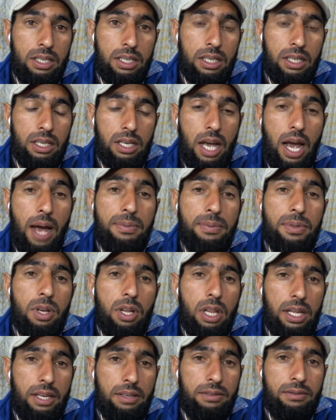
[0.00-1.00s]

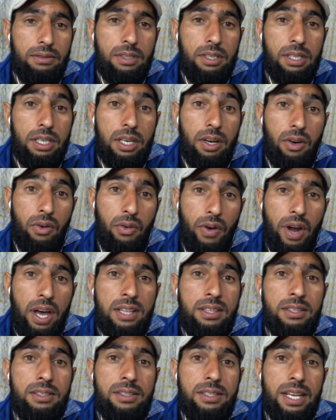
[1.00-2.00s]
Absalom
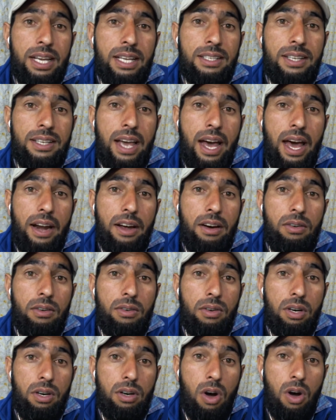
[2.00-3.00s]
runs and got a
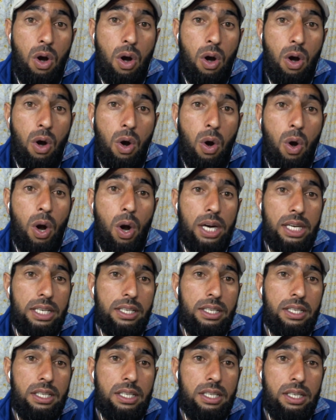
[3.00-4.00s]
hot
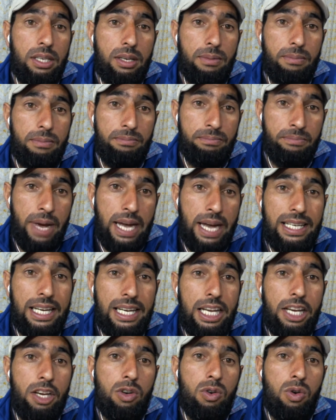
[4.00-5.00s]

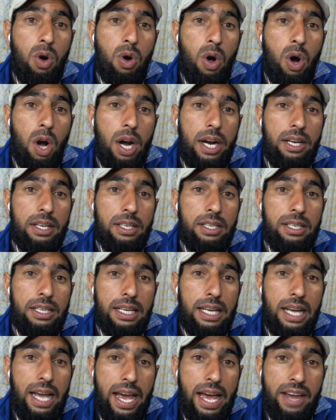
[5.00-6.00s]
metallic rod
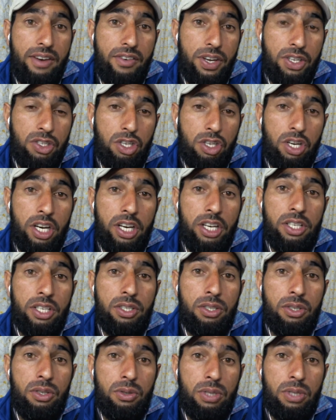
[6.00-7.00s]
and returned
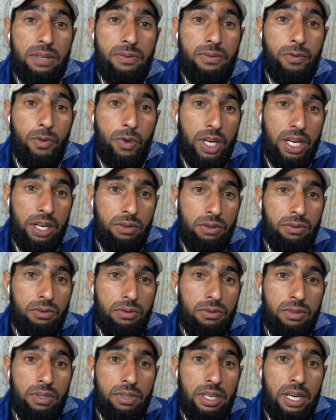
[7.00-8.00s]
to the window
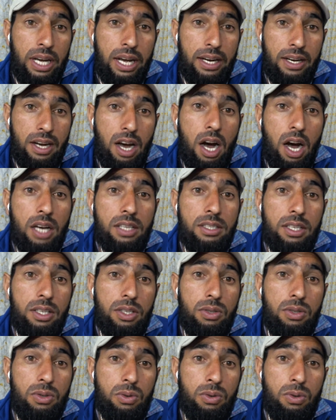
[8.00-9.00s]
and asked
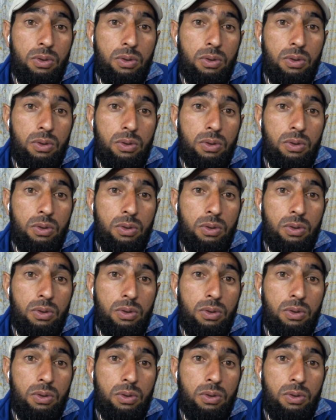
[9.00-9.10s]
to